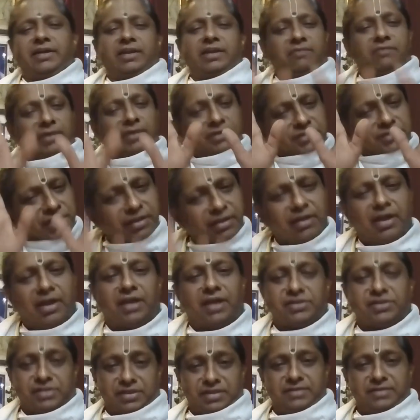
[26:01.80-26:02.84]
in one single
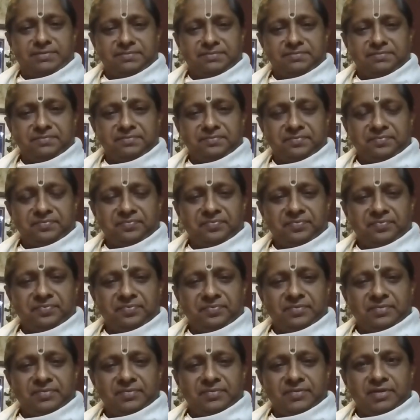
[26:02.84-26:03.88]
asana
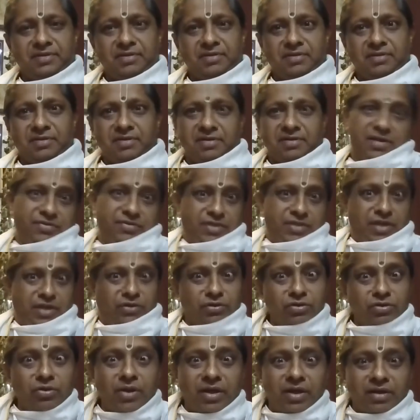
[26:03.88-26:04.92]
and they
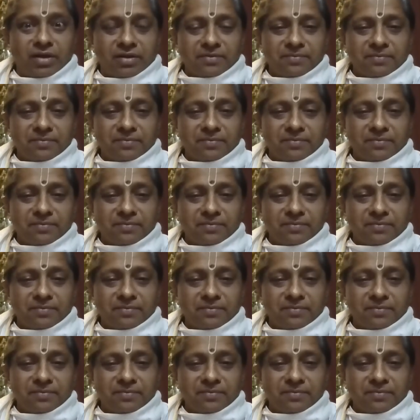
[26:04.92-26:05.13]
could do it.